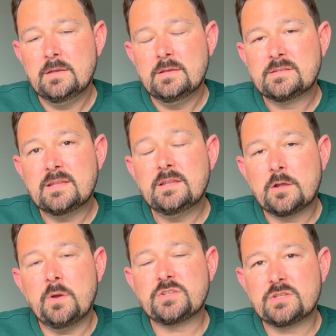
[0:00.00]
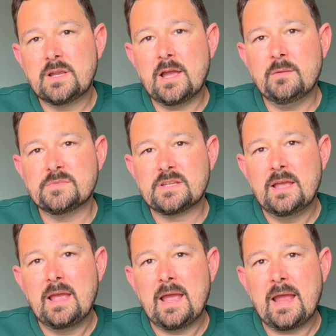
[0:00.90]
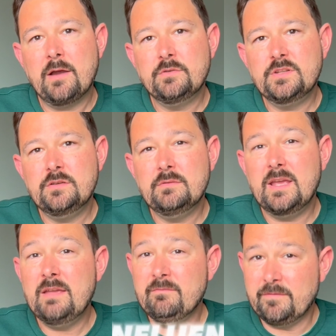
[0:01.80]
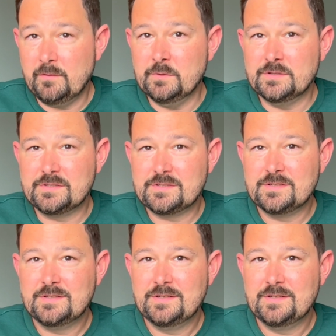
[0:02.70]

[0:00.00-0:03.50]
So then the question comes, how do you influence